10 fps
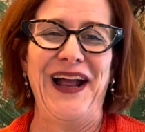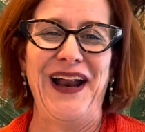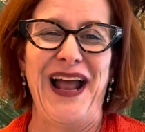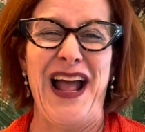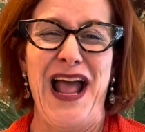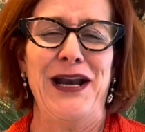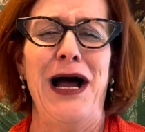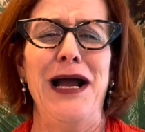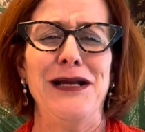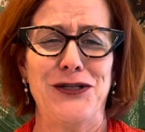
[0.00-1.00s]
and
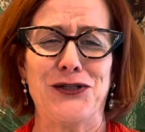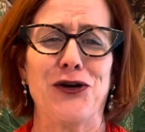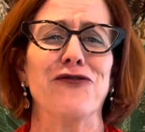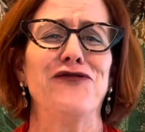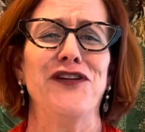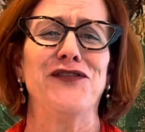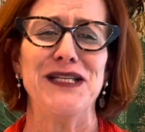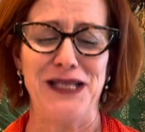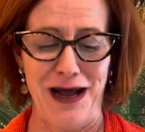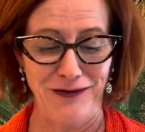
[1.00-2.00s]
I just turned
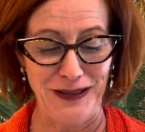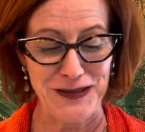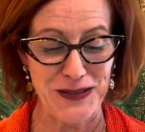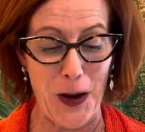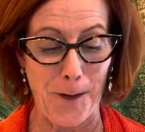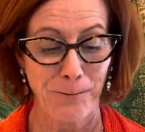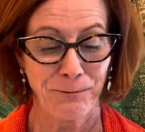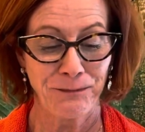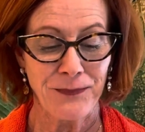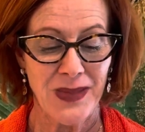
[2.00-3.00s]
57. So
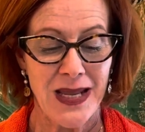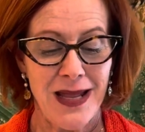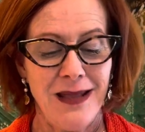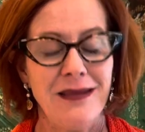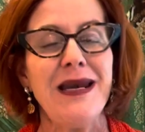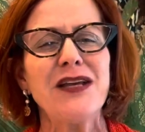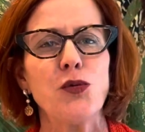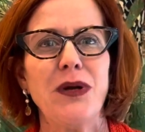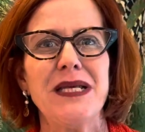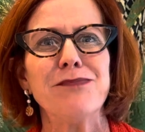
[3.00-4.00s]
the next
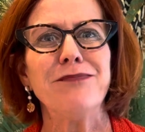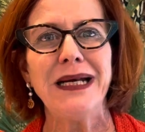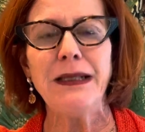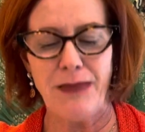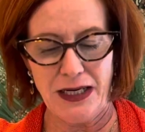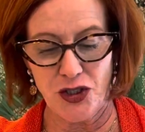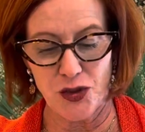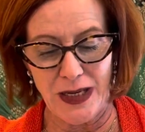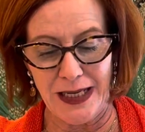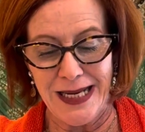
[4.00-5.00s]
one is money
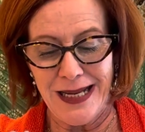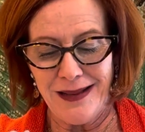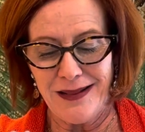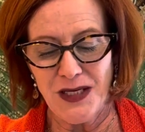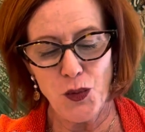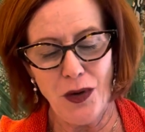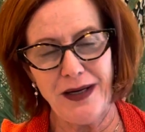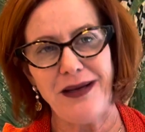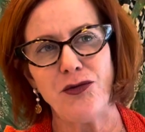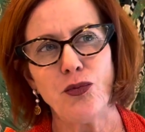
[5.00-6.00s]
management. This one
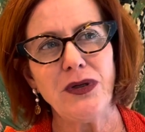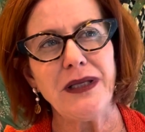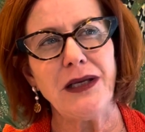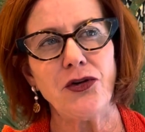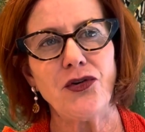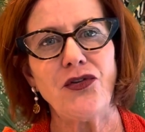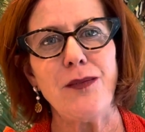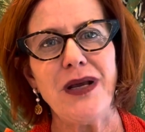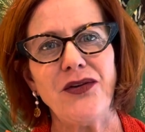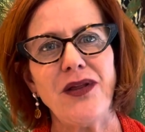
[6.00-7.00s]
is really interesting
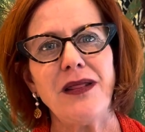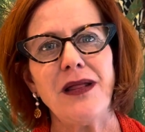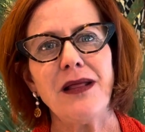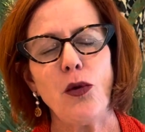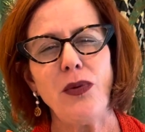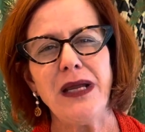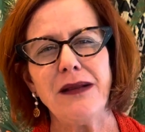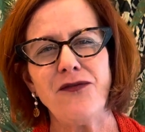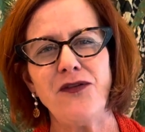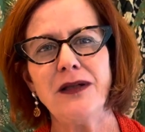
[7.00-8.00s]
because I think that we
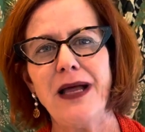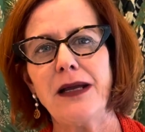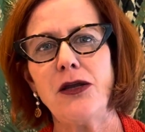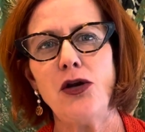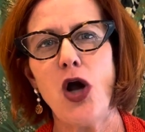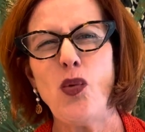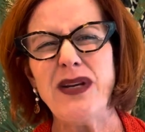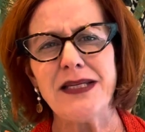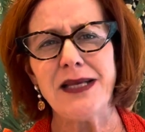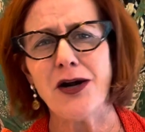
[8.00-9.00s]
feel like, you know, oh, we
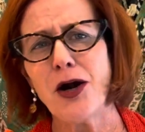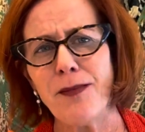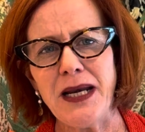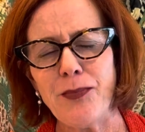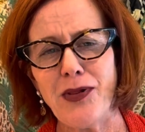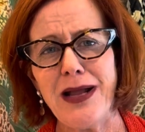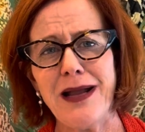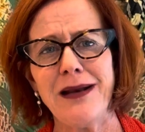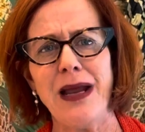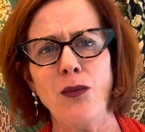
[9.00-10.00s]
set our money
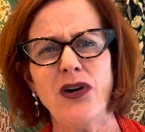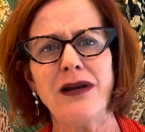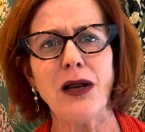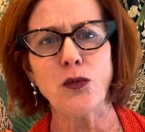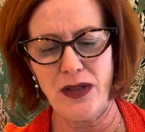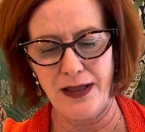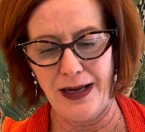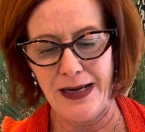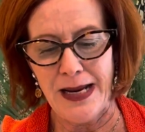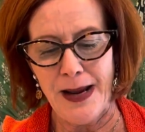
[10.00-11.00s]
plan and we're done with it.
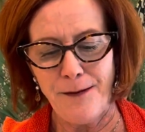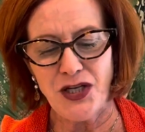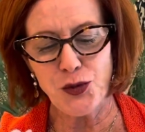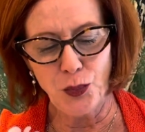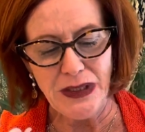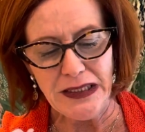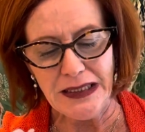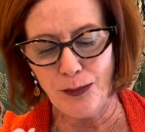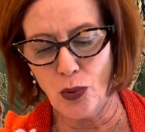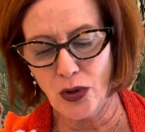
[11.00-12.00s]
But it's really
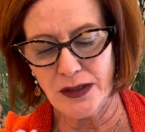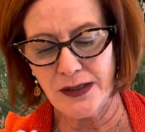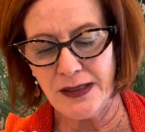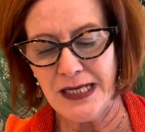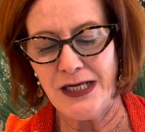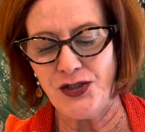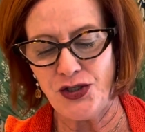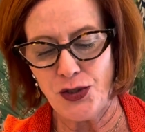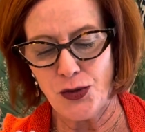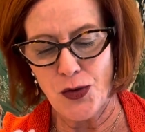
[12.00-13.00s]
important
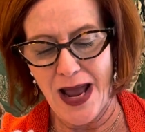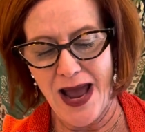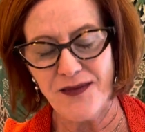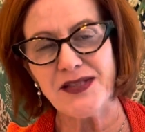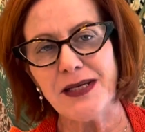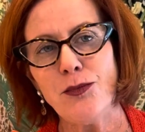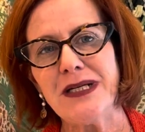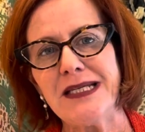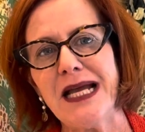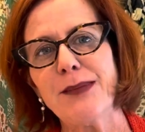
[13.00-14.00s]
to have someone
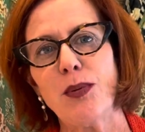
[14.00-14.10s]
set up a